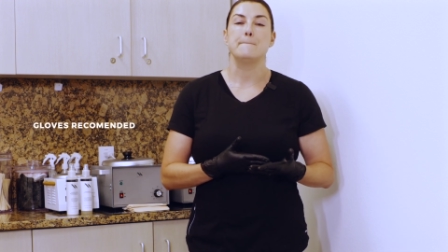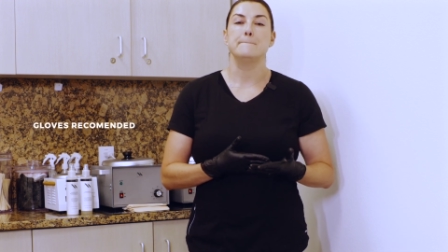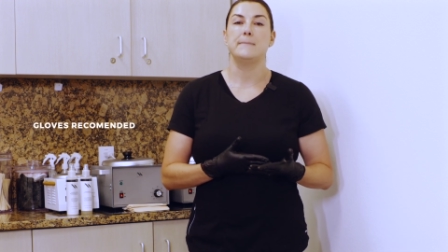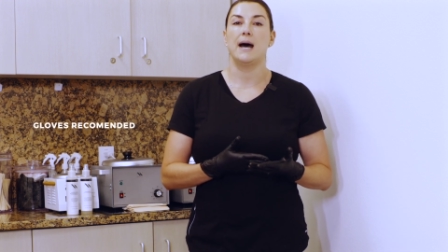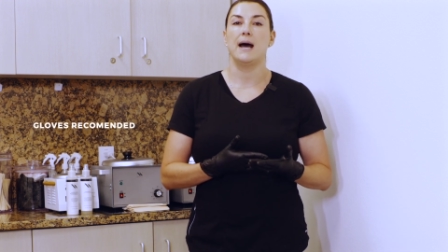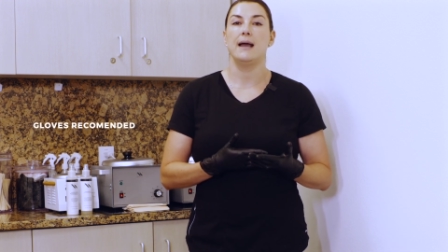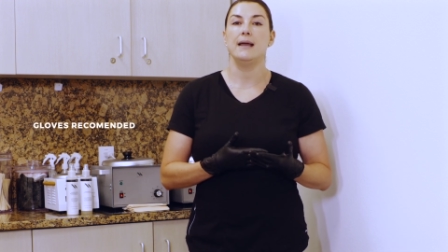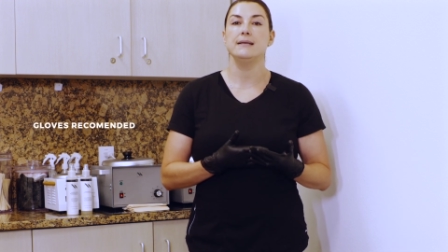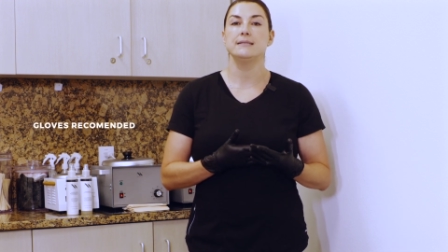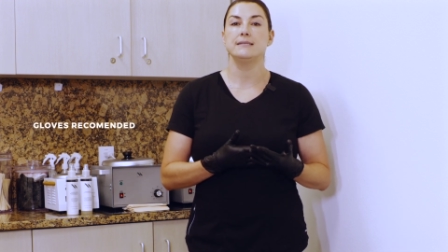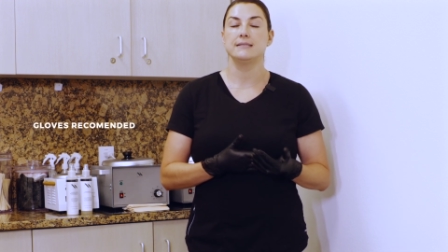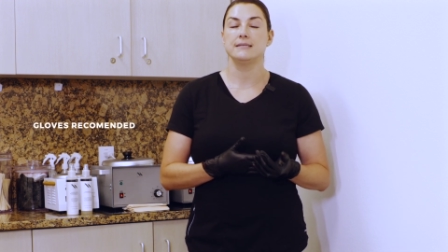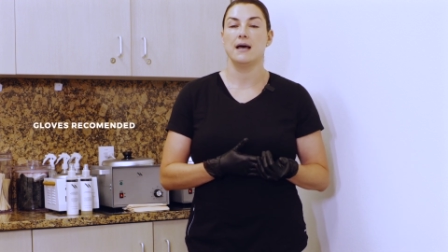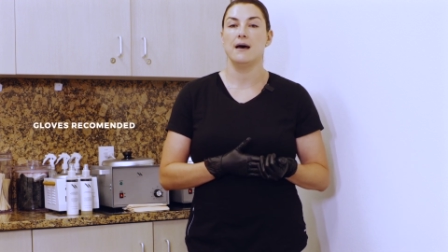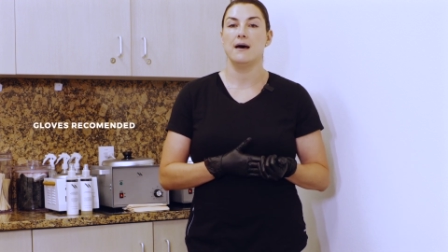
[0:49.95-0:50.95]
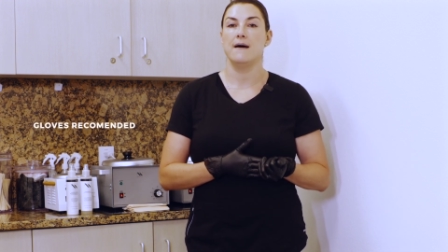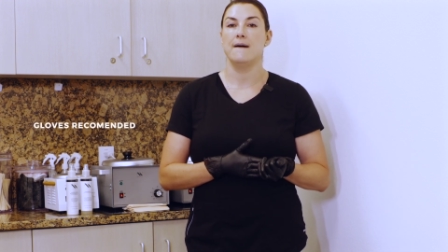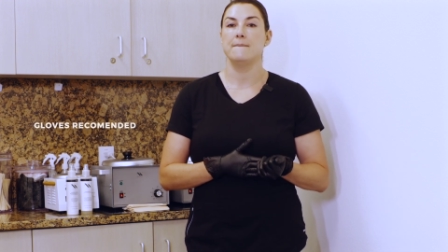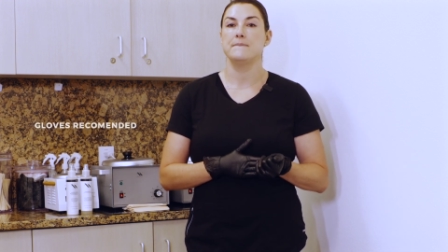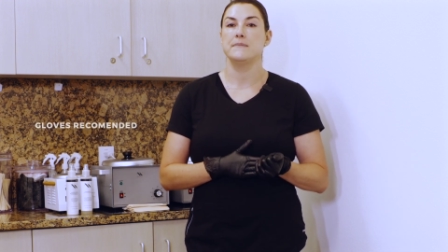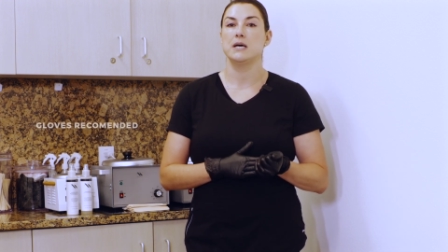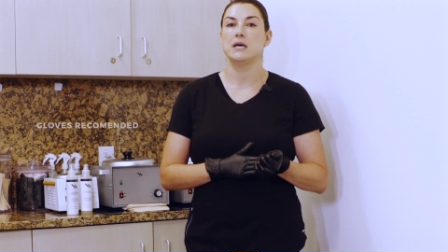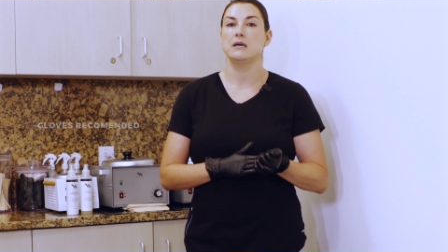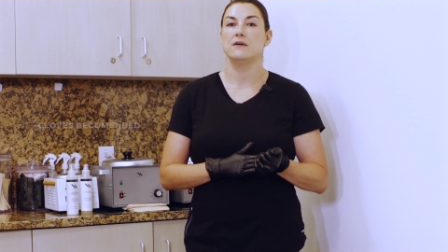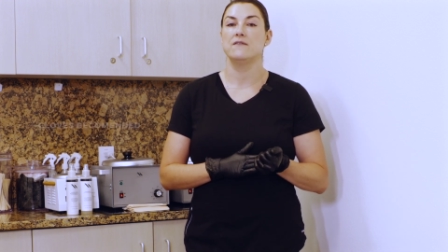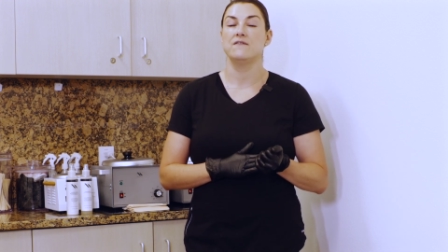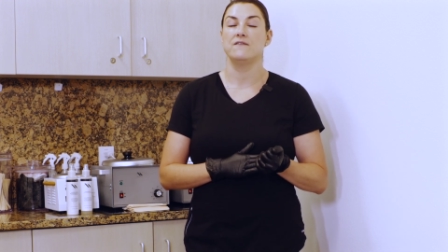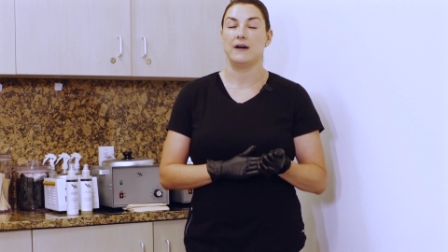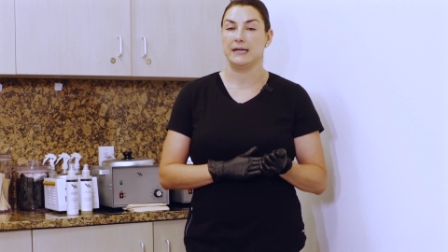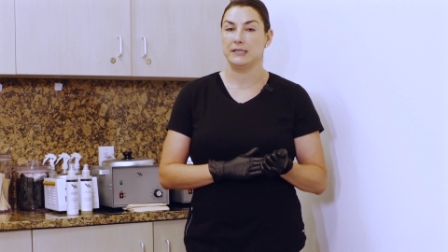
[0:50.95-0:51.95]
buy some
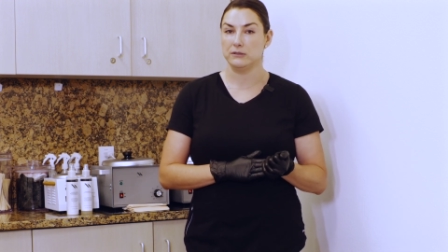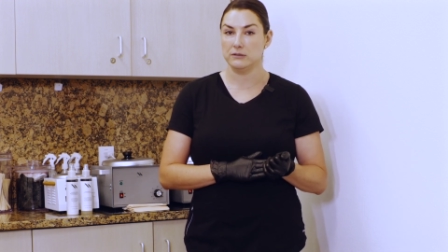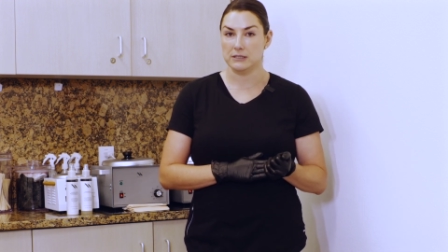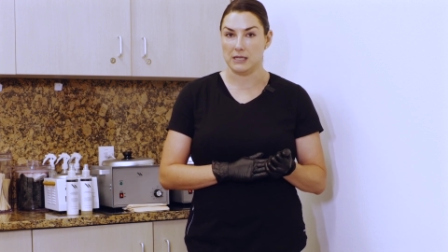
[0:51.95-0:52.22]
vinyl